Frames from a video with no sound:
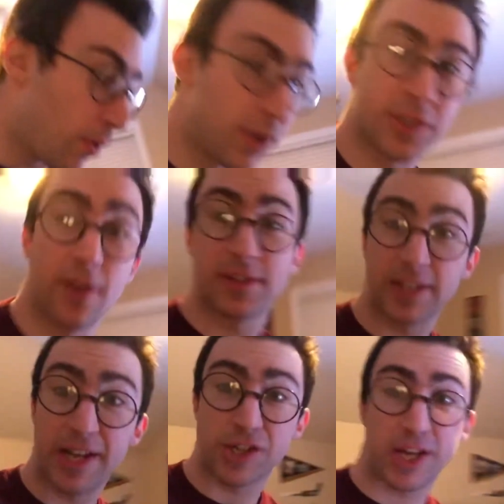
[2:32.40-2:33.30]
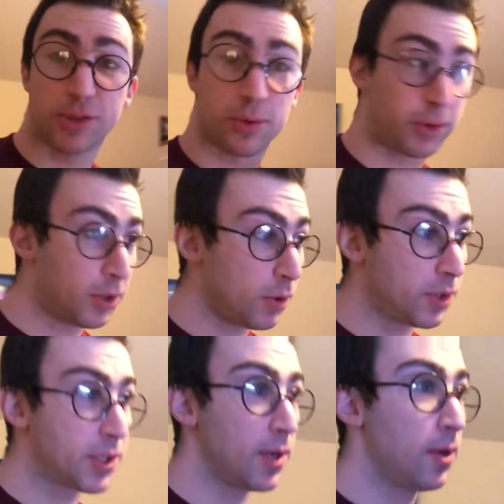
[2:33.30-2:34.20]
yourself as a DJ through
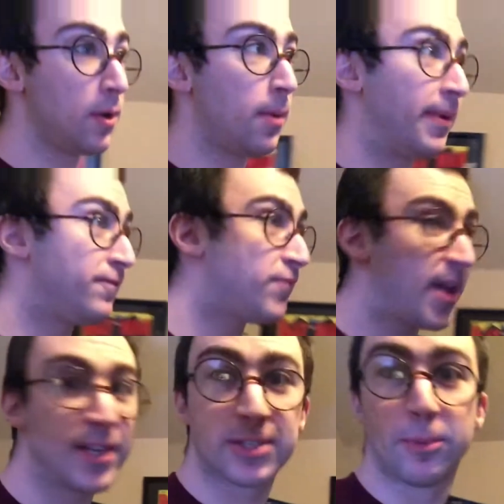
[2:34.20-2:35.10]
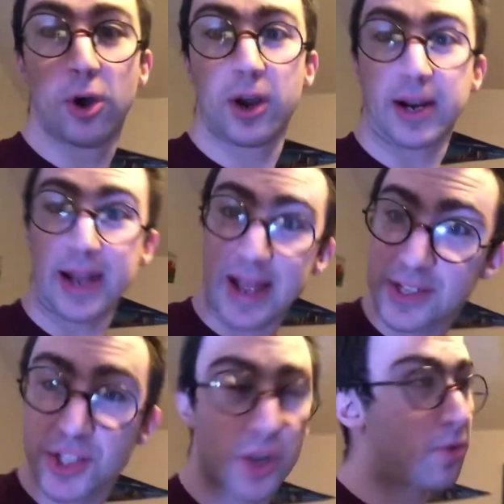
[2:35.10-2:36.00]
YouTube and Facebook and
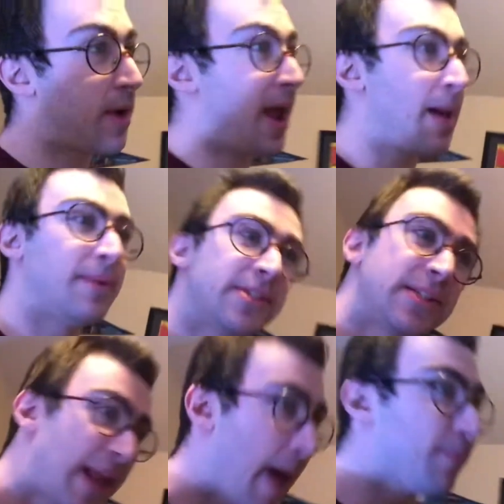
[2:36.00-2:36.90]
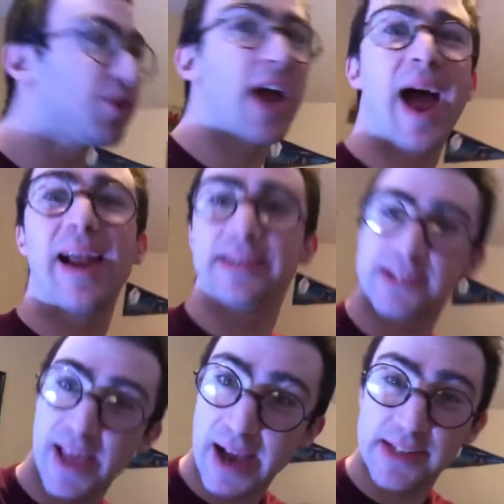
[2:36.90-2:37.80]
Instagram and Snapchat and
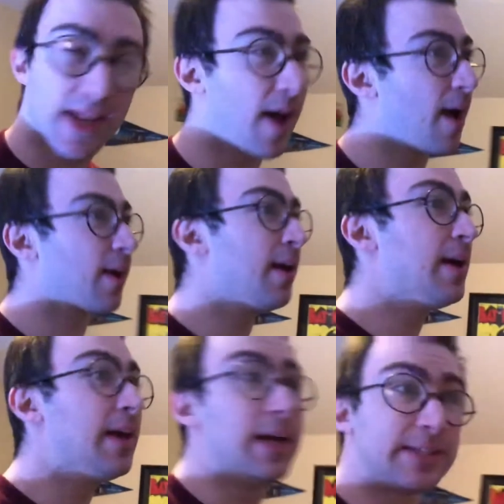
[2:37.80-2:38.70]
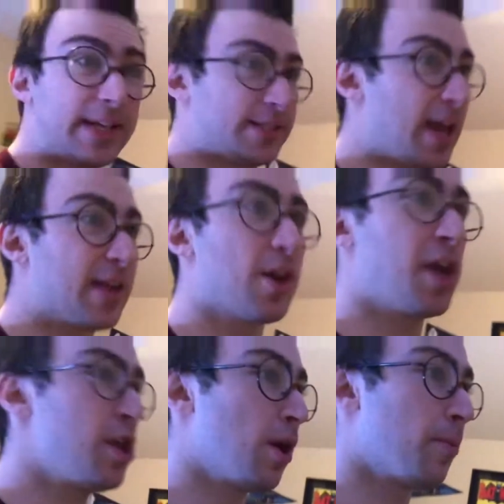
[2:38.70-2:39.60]
TikTok. See, TikTok
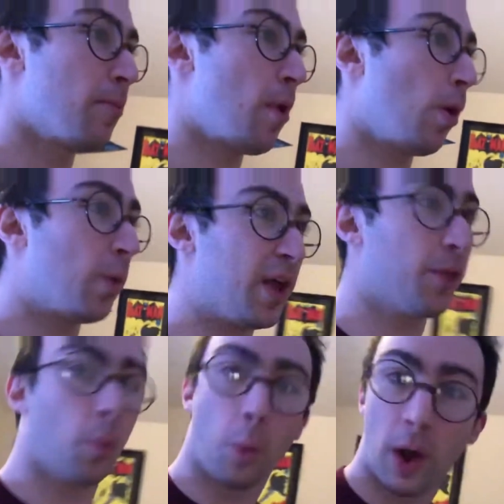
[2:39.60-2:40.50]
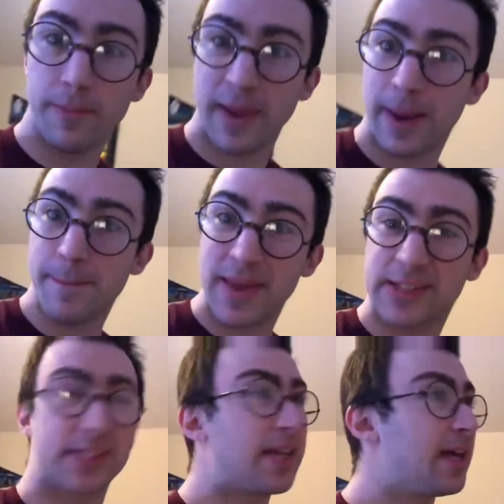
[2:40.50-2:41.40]
you can promote with one minute
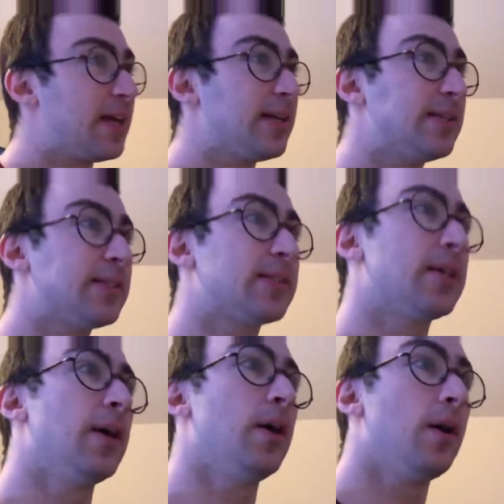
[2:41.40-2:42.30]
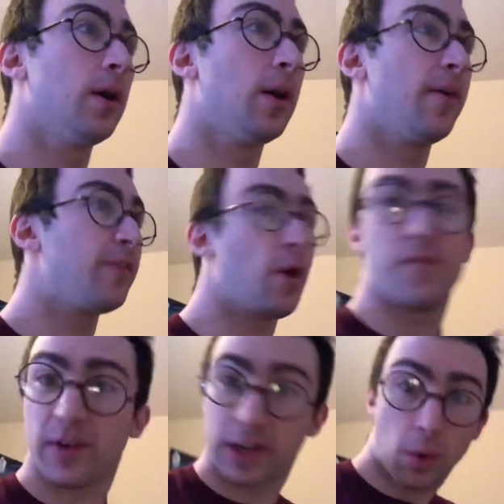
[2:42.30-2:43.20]
mixes, you know,
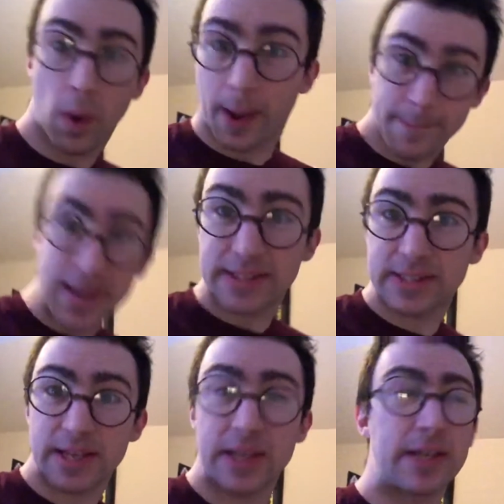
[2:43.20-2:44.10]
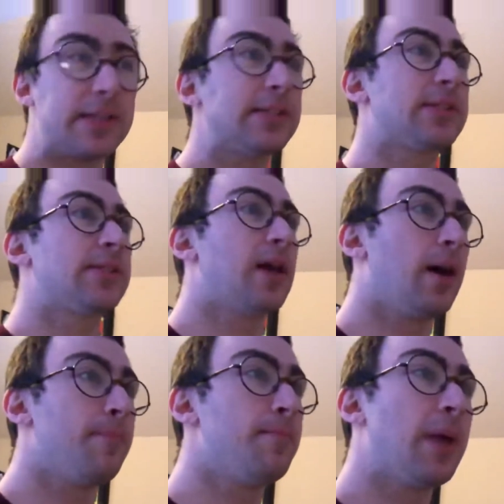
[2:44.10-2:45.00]
very quick mixes, um,